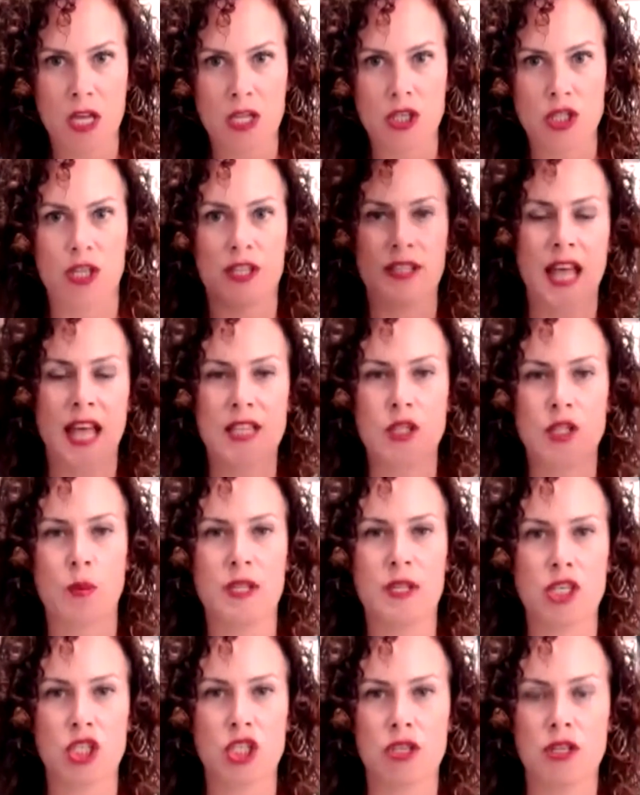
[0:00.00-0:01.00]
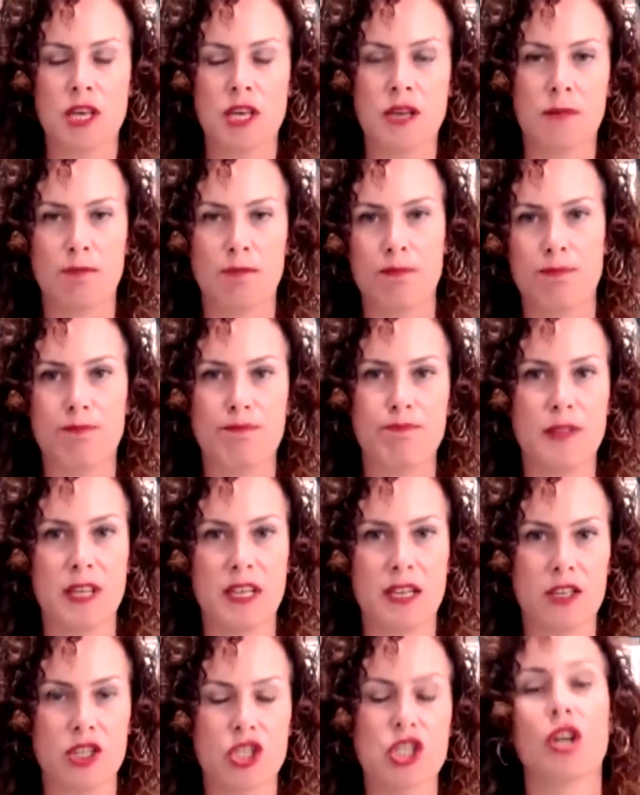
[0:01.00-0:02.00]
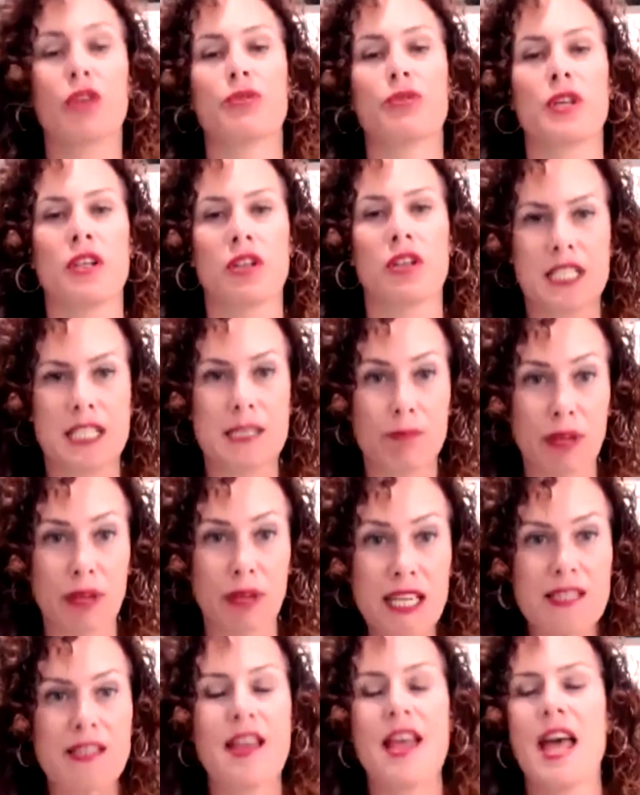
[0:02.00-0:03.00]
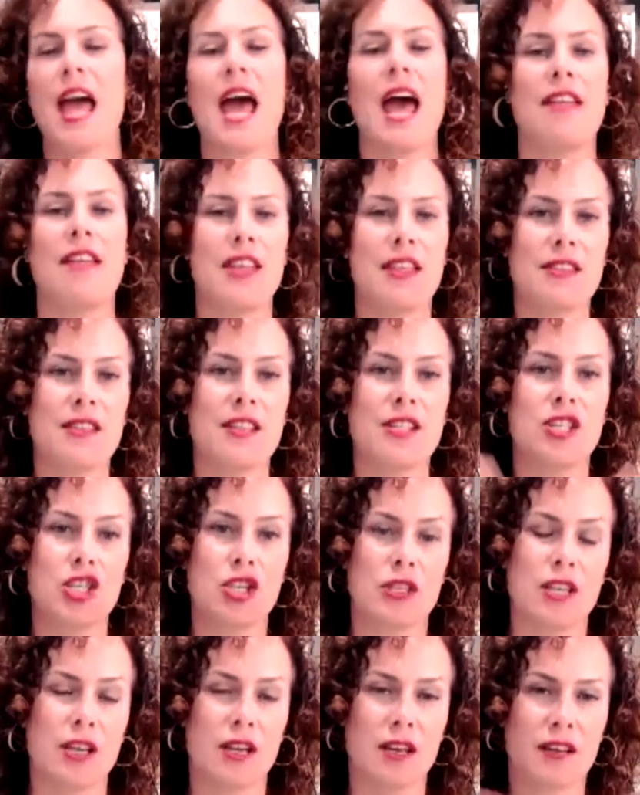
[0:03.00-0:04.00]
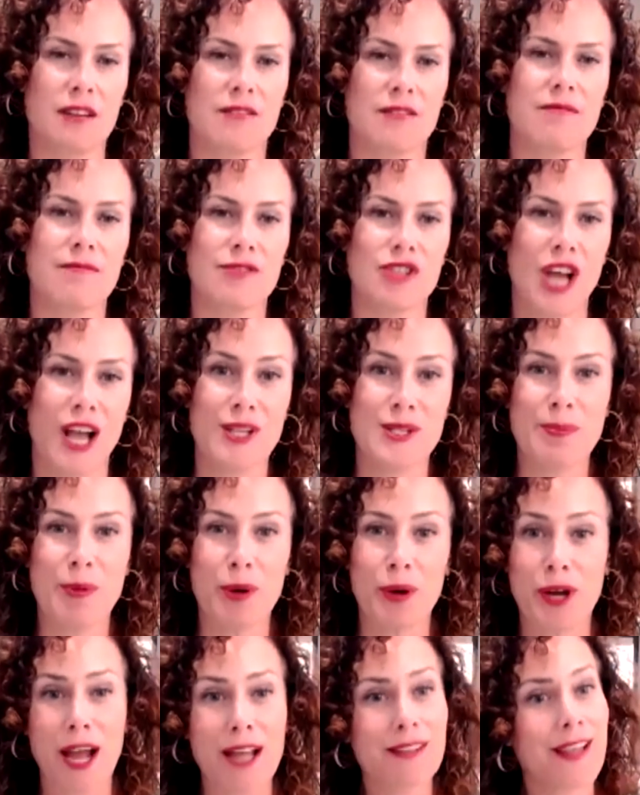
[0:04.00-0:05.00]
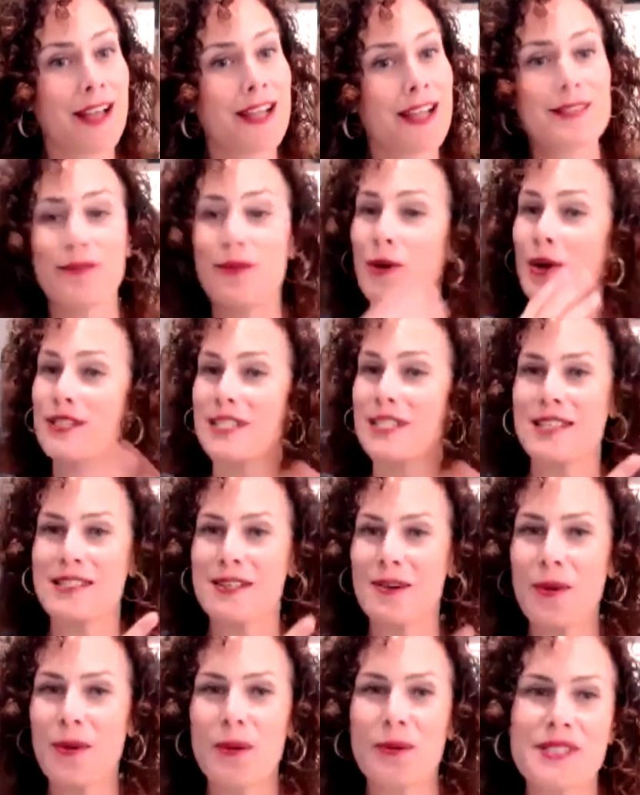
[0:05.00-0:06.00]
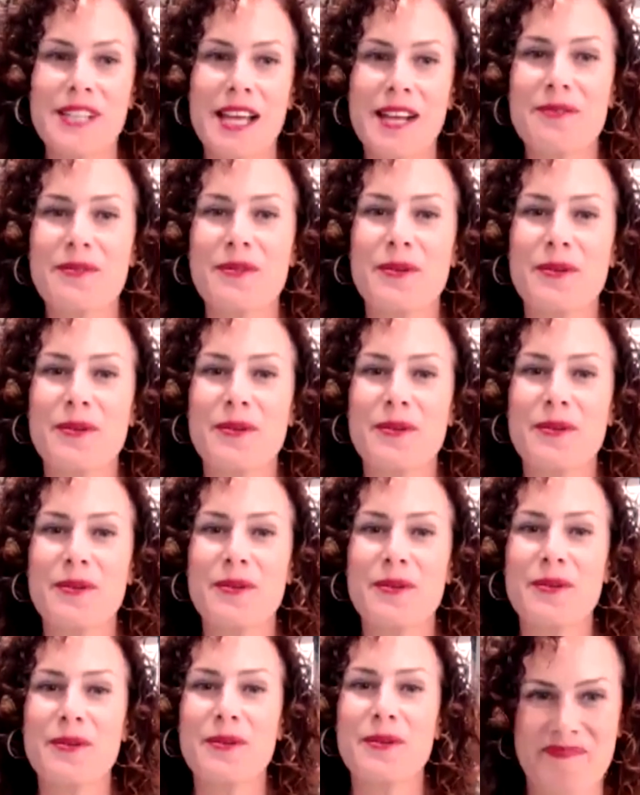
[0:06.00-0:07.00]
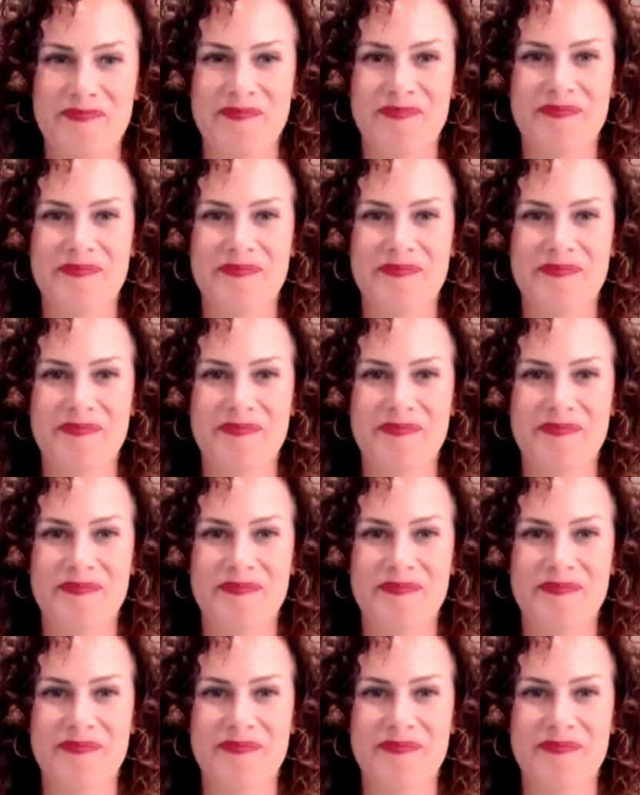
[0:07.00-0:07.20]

So then that's when the children are split. And then the child support guidelines, of course, has a whole set of rules for them.